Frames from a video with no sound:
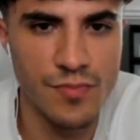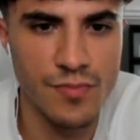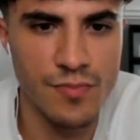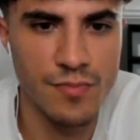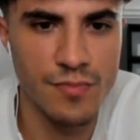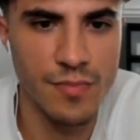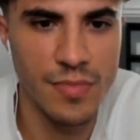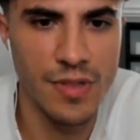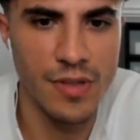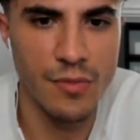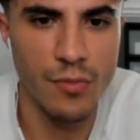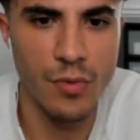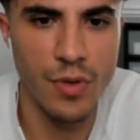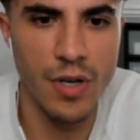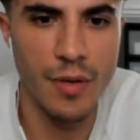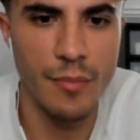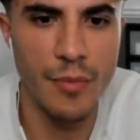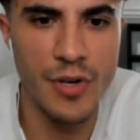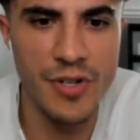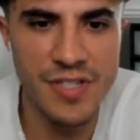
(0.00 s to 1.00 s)
But what
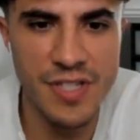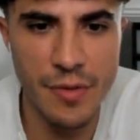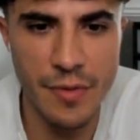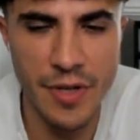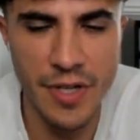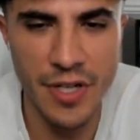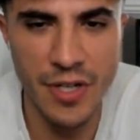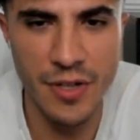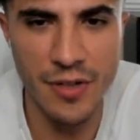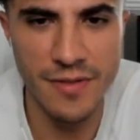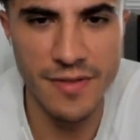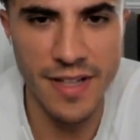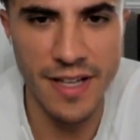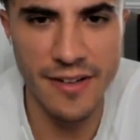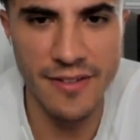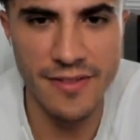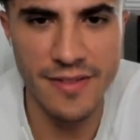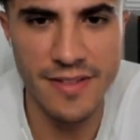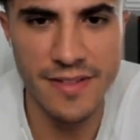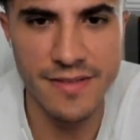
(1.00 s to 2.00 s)
emergency we're we gonna like?
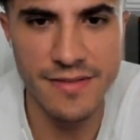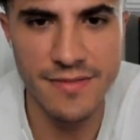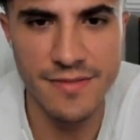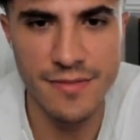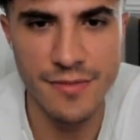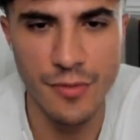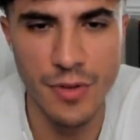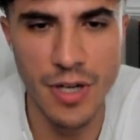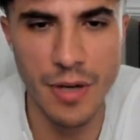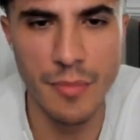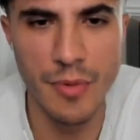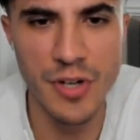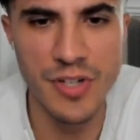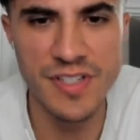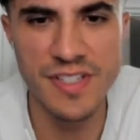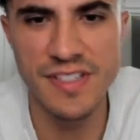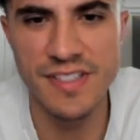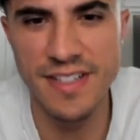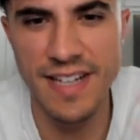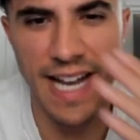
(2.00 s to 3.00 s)
What
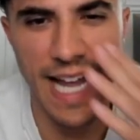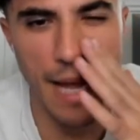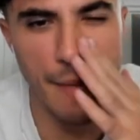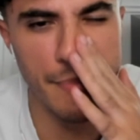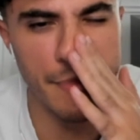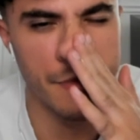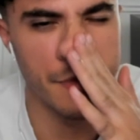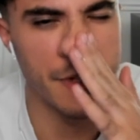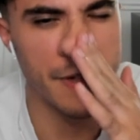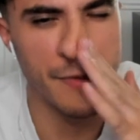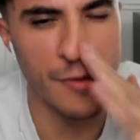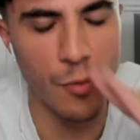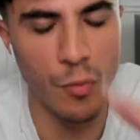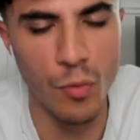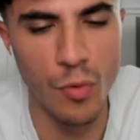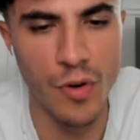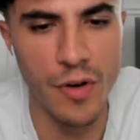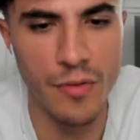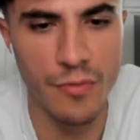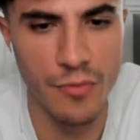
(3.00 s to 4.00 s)
emergency is gonna happen that we're
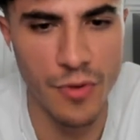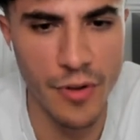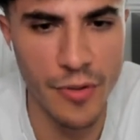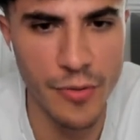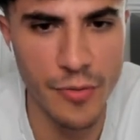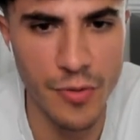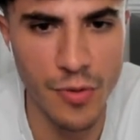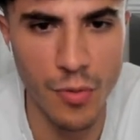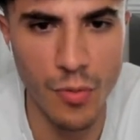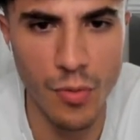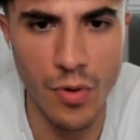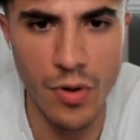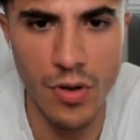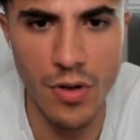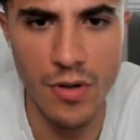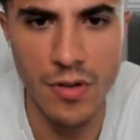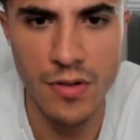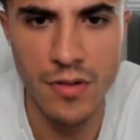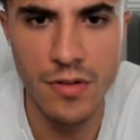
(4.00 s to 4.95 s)
gonna have to run through the wall?